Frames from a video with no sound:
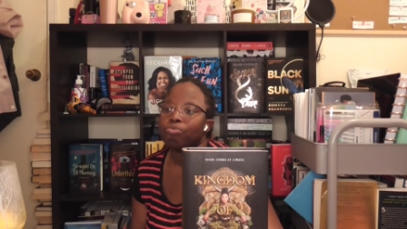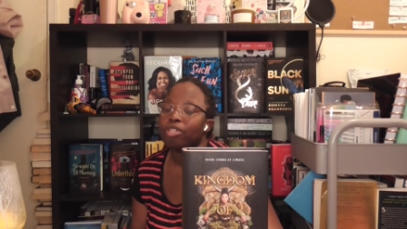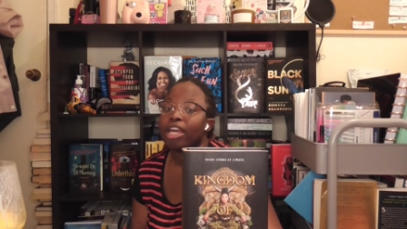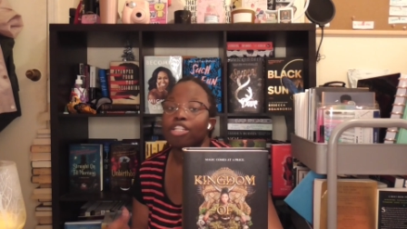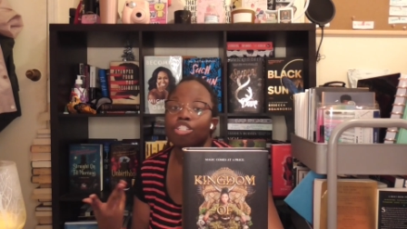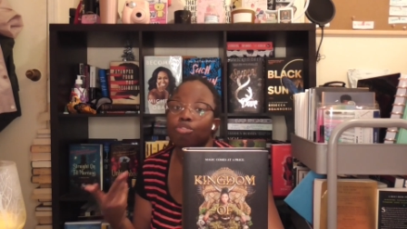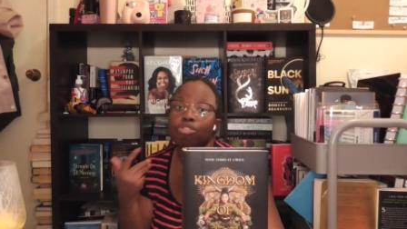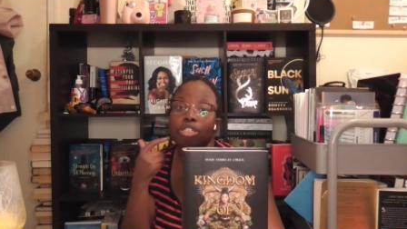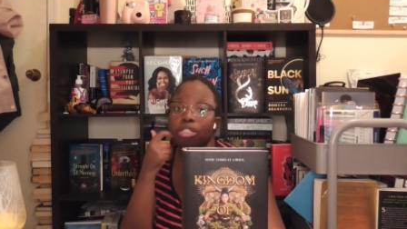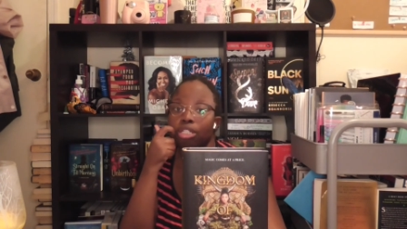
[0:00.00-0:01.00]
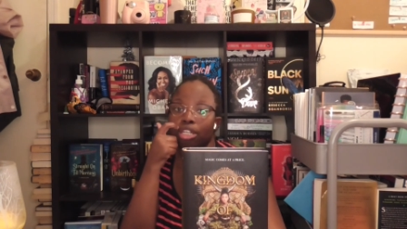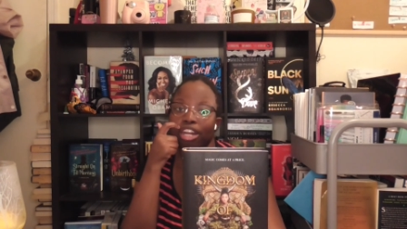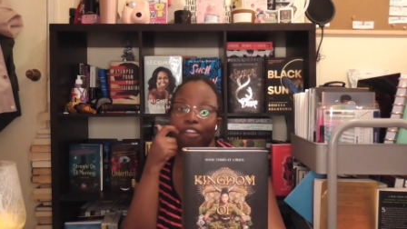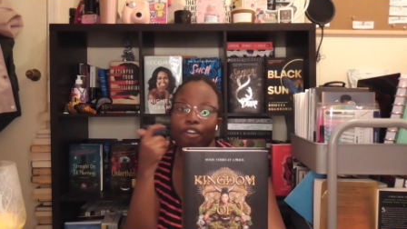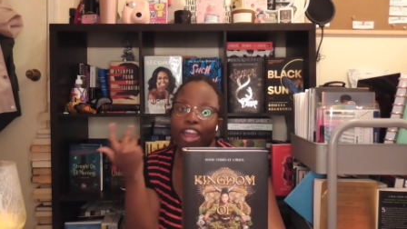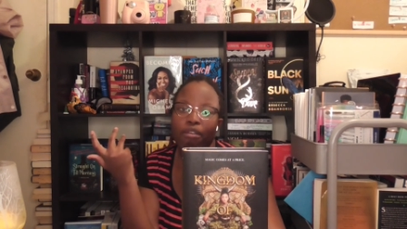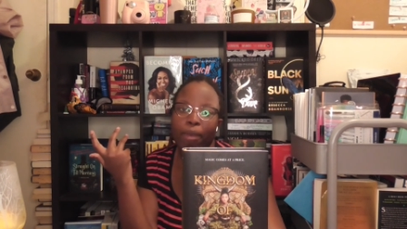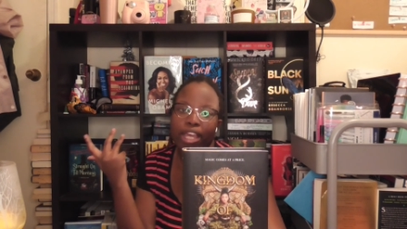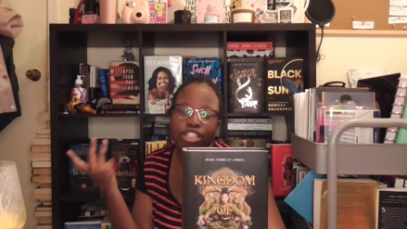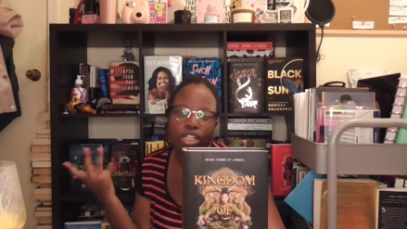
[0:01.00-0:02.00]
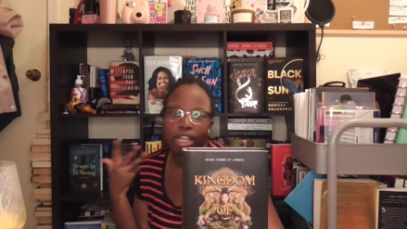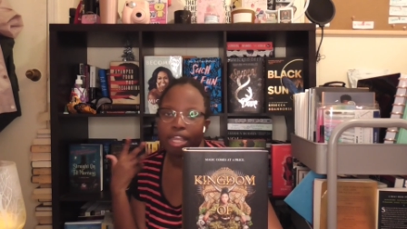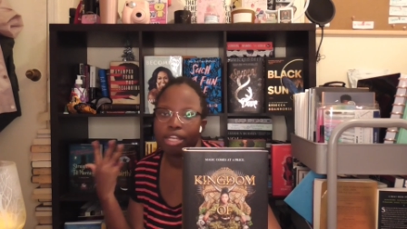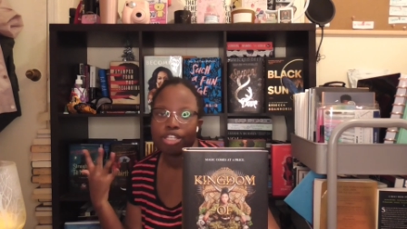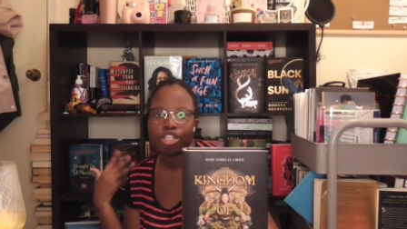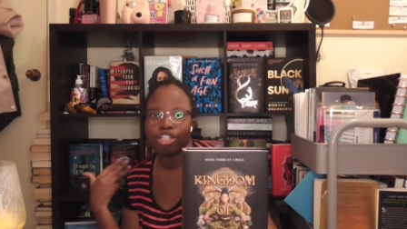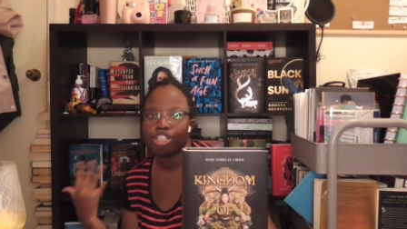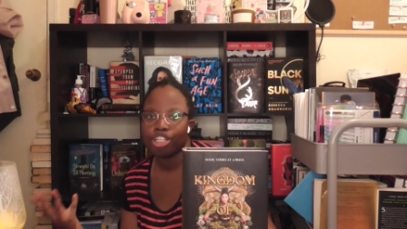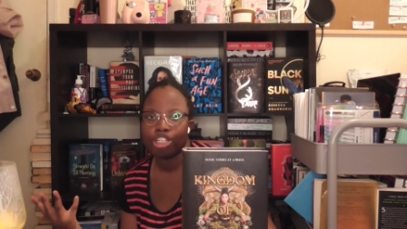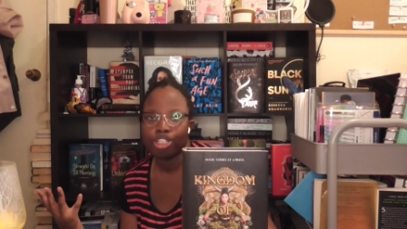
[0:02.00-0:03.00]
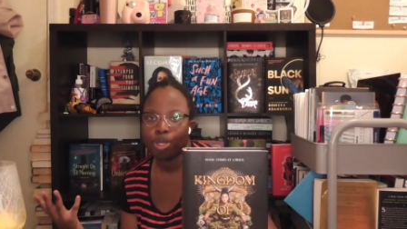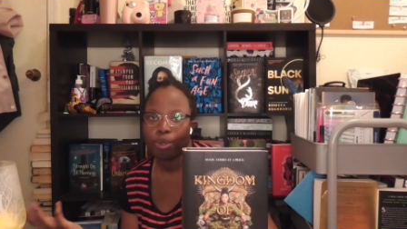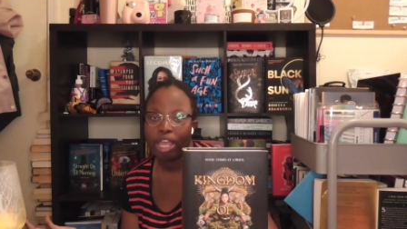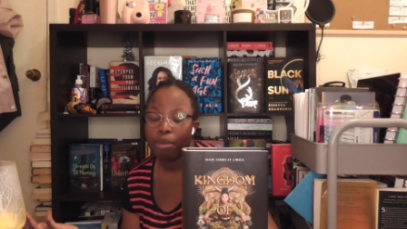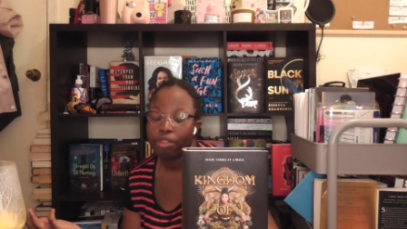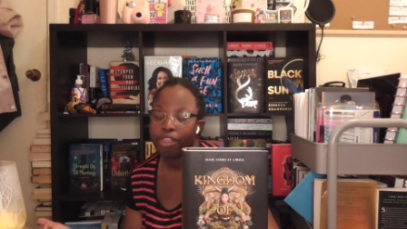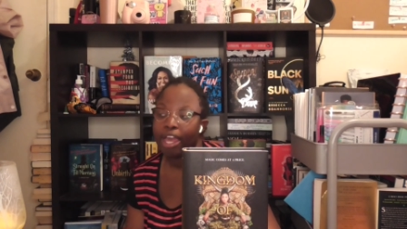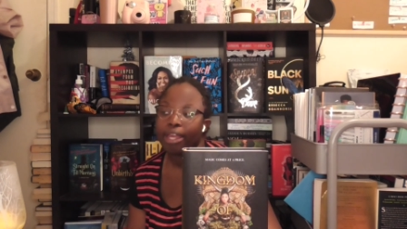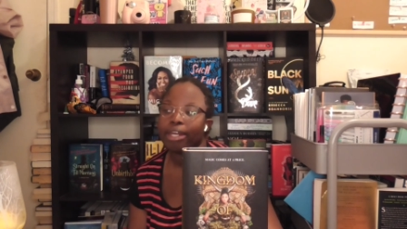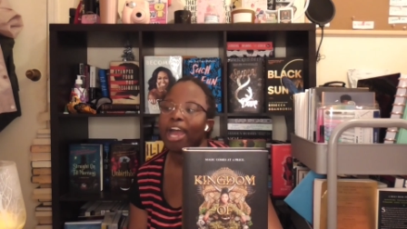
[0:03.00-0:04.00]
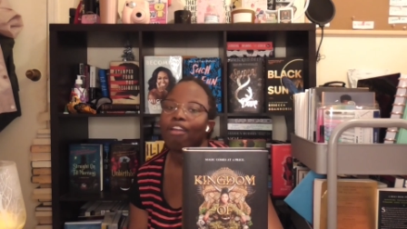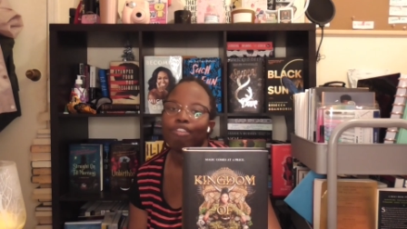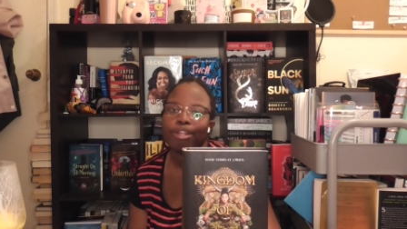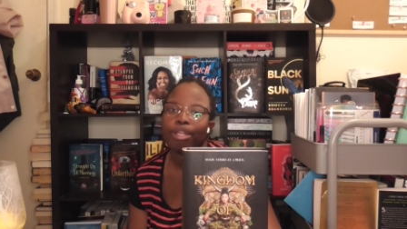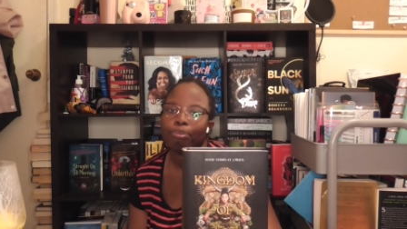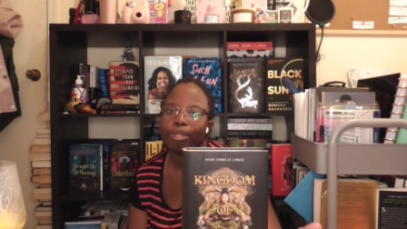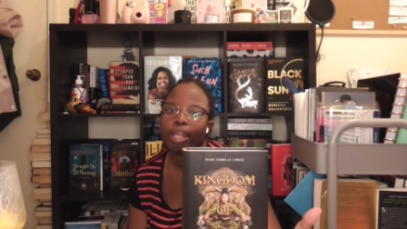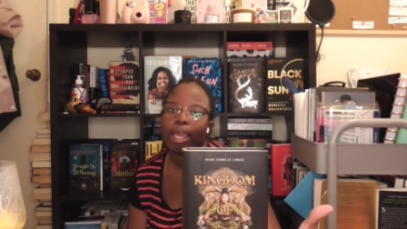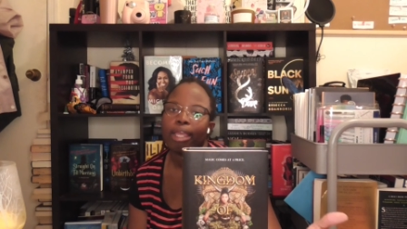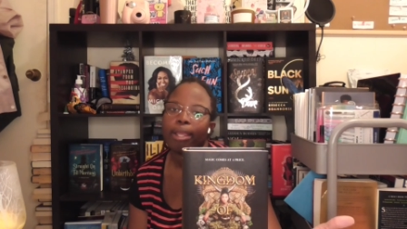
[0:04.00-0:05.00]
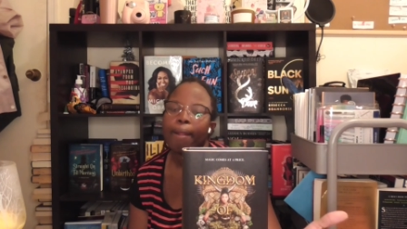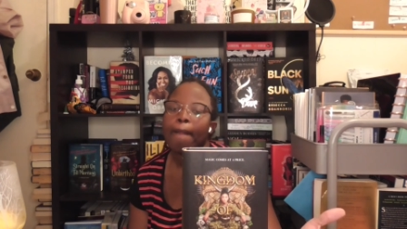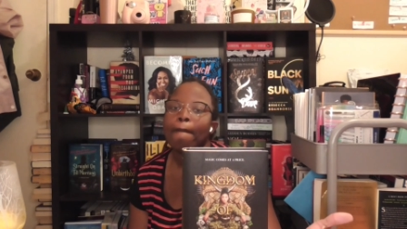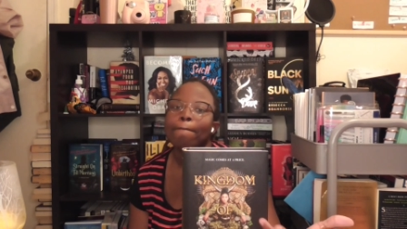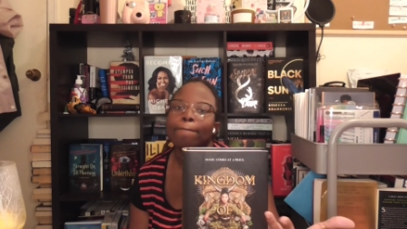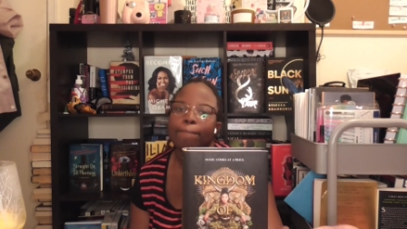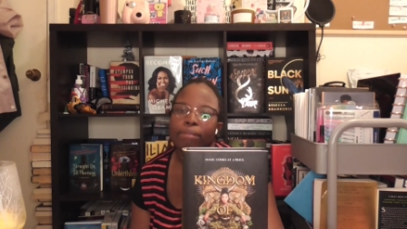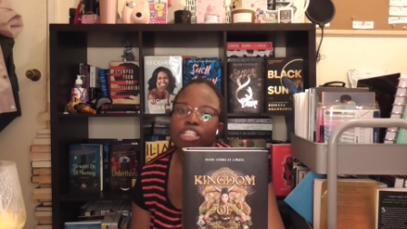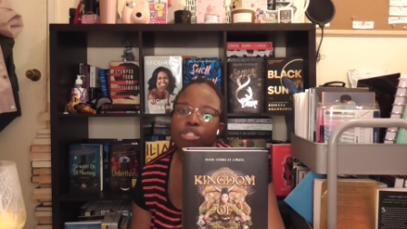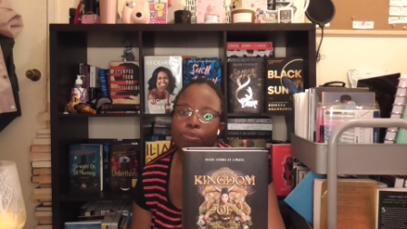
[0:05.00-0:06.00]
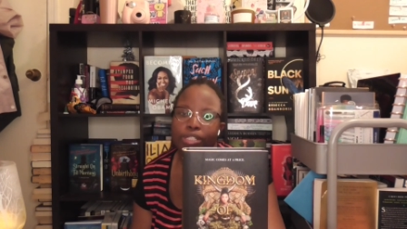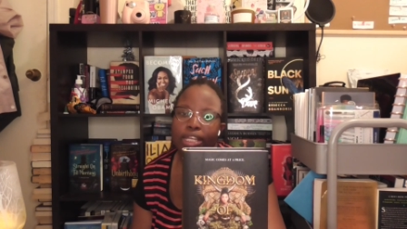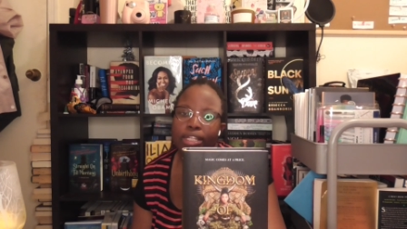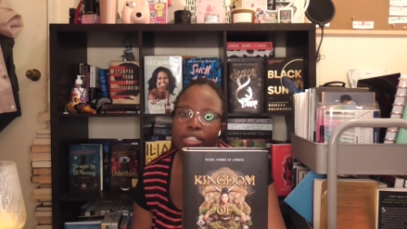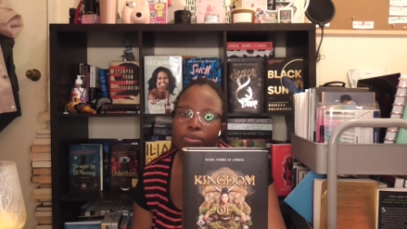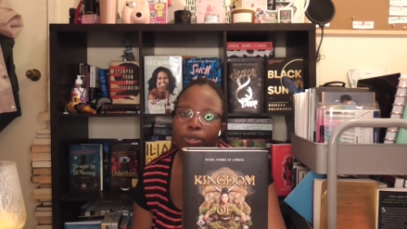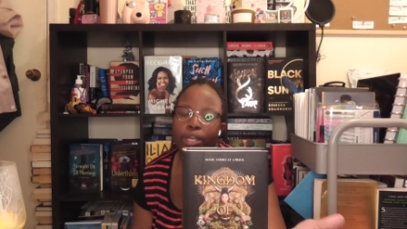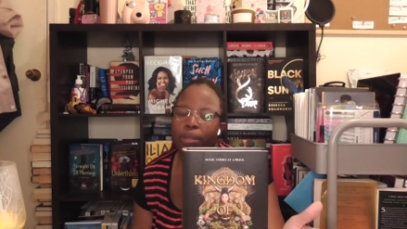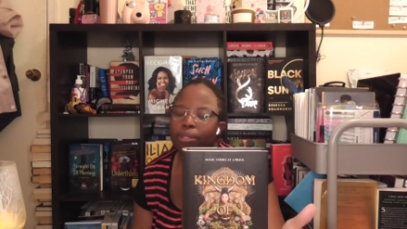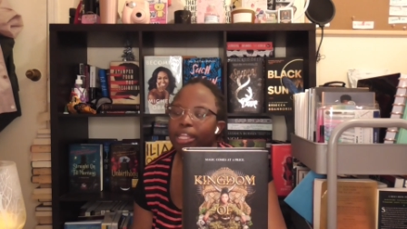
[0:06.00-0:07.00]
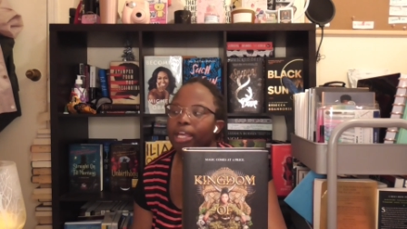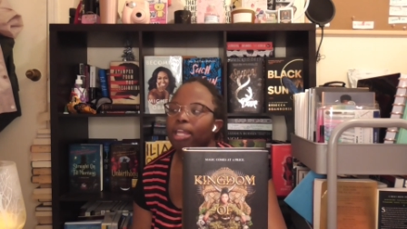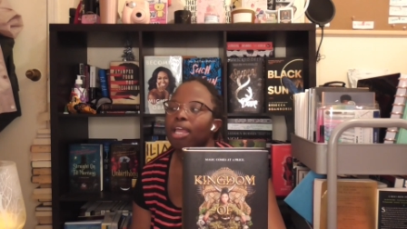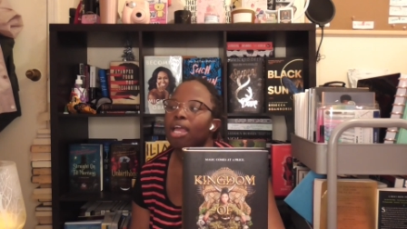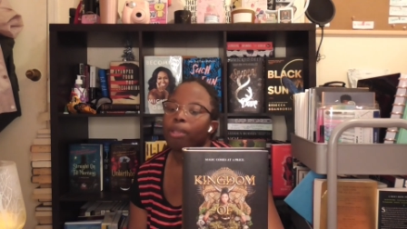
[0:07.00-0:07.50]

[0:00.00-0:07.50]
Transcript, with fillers: that she'll just never have magic and she's okay with that. Not really, but like she's pretending to be okay with that.